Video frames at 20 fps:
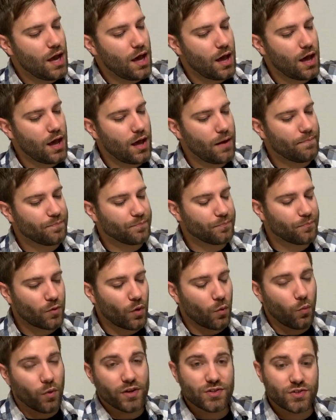
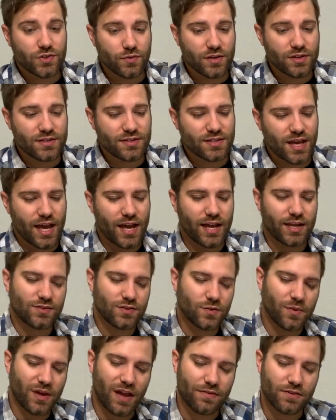Once you're inside,
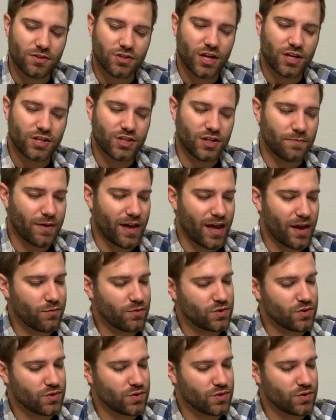so we have the changing pad,